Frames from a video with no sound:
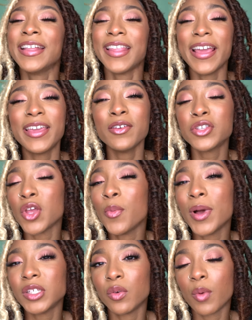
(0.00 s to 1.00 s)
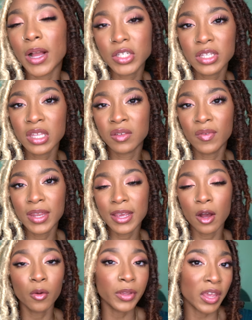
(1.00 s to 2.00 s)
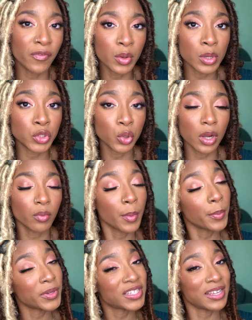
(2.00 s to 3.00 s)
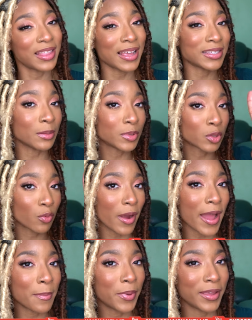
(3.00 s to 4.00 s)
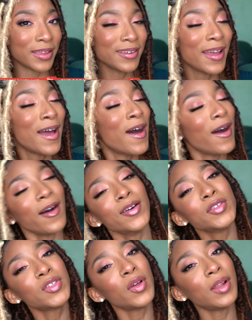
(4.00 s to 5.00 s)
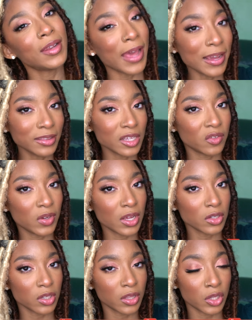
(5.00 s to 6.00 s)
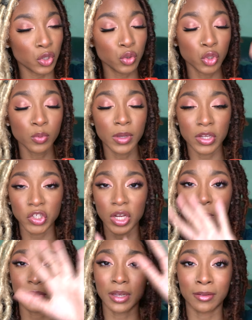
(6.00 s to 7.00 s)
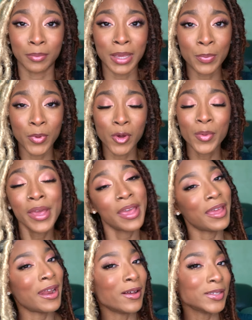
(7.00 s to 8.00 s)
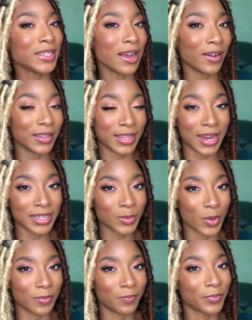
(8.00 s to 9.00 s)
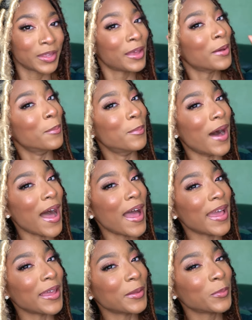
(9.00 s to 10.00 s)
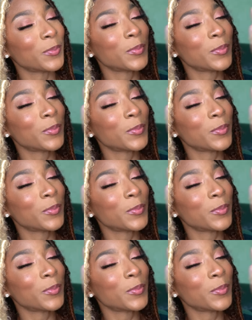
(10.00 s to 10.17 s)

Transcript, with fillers: Thank you so much for watching this video. If you enjoyed, remember to hit that subscribe button. Also like this video so that YouTube can share with other people. And I'll see y'all in the next one. Bye.